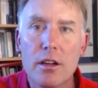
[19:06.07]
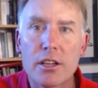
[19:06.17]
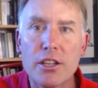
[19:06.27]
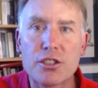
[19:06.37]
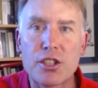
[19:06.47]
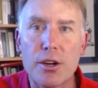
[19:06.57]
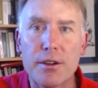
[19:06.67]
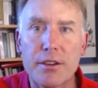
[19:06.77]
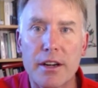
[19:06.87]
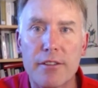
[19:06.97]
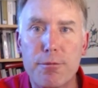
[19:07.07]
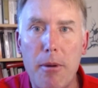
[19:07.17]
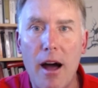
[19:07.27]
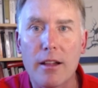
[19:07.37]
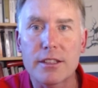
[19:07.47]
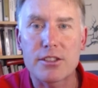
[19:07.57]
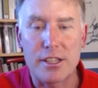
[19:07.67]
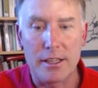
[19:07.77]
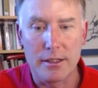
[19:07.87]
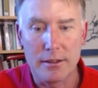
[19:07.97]
conservative policy
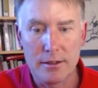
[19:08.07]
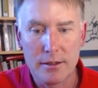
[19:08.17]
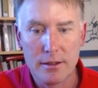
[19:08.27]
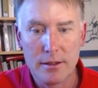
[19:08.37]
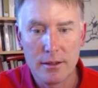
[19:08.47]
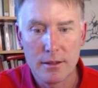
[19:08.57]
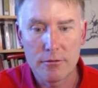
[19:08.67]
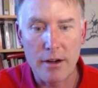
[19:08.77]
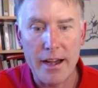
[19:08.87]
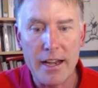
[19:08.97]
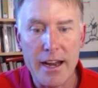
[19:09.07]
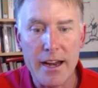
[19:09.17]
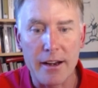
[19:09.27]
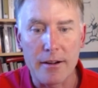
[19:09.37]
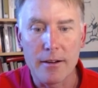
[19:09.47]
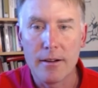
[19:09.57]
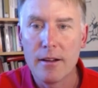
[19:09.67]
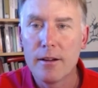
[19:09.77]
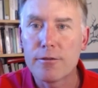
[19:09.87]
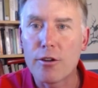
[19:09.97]
right here for